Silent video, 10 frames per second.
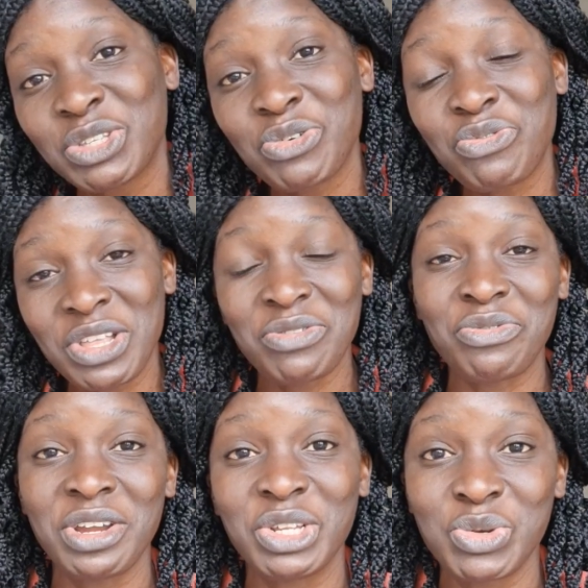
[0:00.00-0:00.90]
So feel
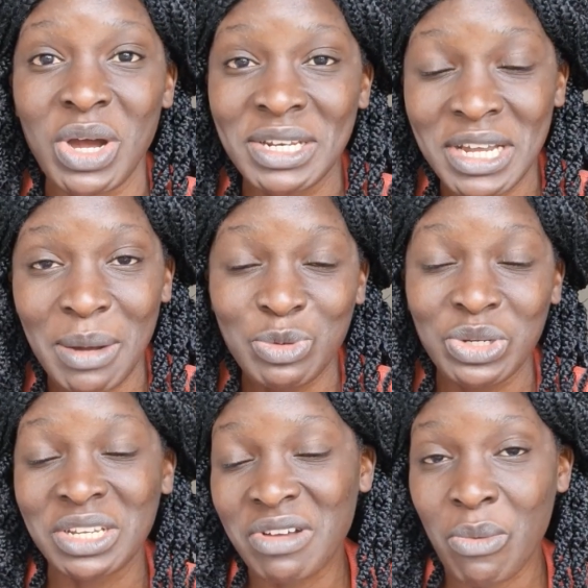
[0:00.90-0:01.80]
free to adapt
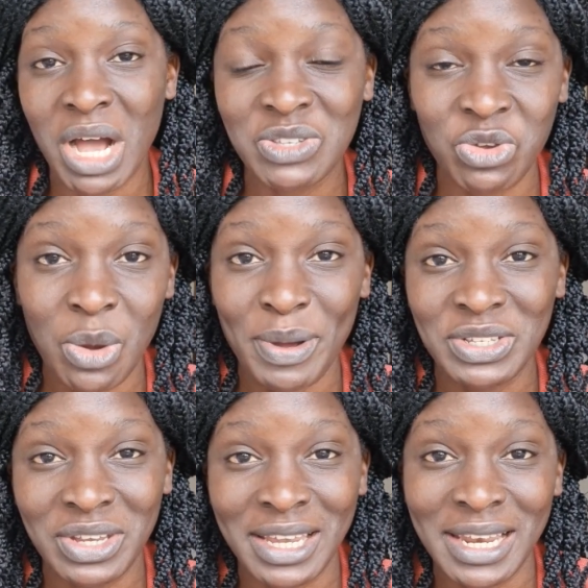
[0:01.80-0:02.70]
whatever works for your
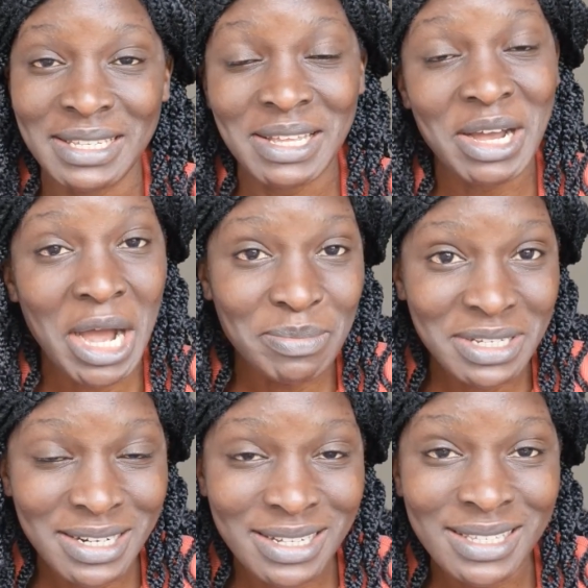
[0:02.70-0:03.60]
particular
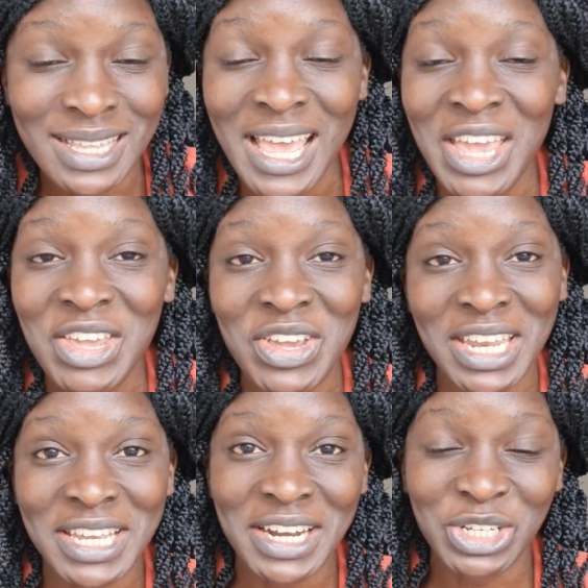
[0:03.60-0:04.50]
circumstance. You can
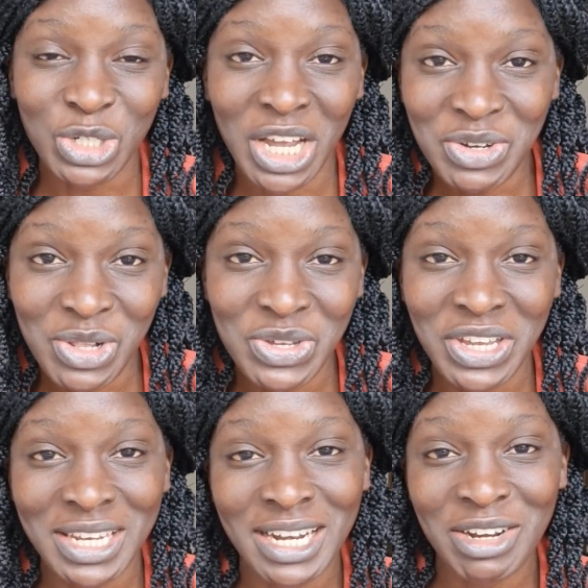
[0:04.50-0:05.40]
get a journal, you
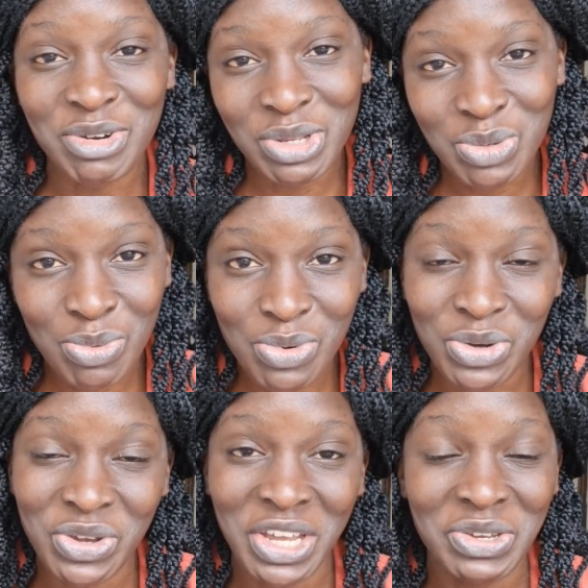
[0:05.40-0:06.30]
can get a notebook,
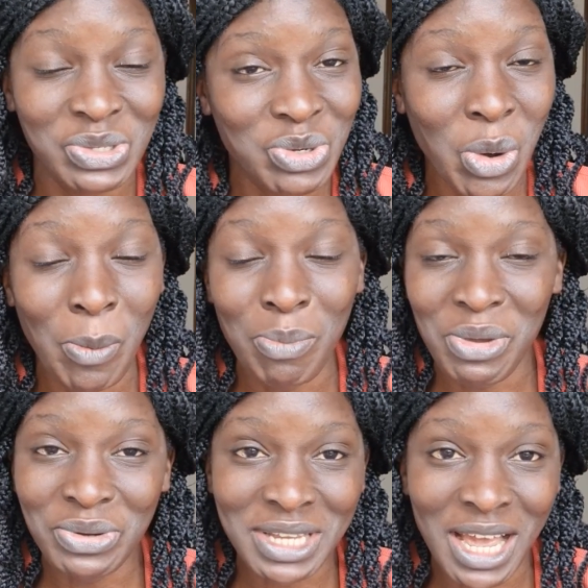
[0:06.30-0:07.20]
you can use your
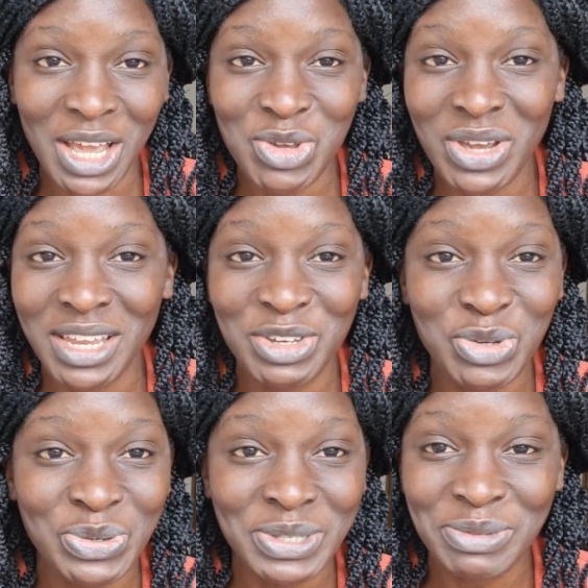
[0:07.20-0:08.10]
computer, you can
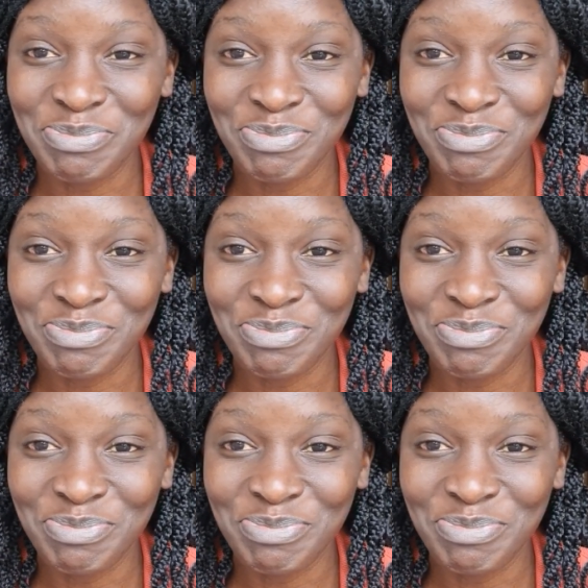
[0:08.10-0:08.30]
use